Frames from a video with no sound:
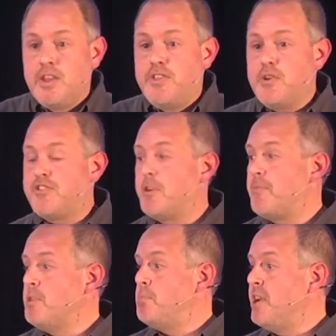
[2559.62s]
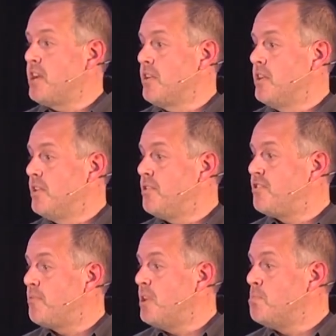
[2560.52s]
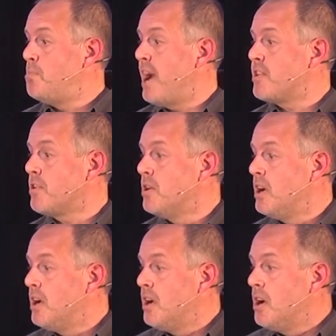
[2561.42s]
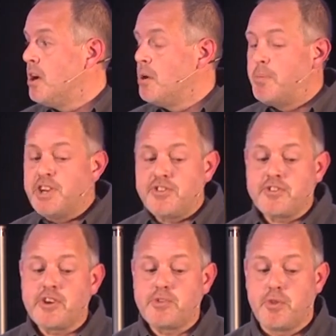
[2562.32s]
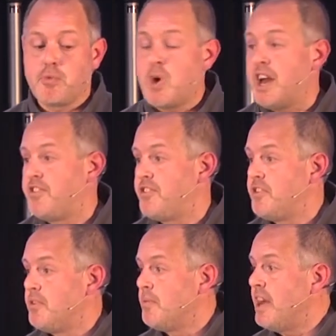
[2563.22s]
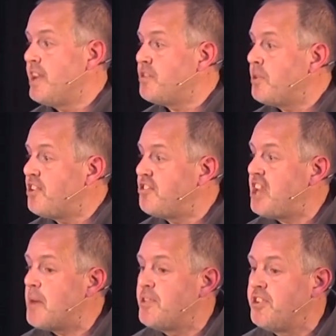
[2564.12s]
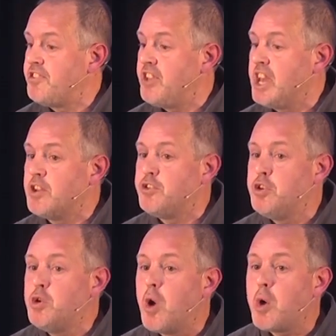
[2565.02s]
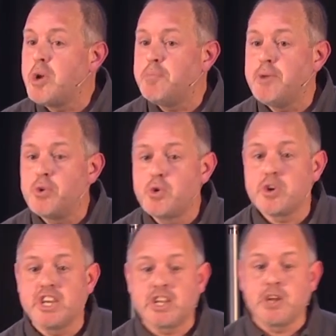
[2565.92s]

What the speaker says: there's something bigger. There's something better. But it starts with rest. And that's what the Sabbath is saying. Are we people who are going to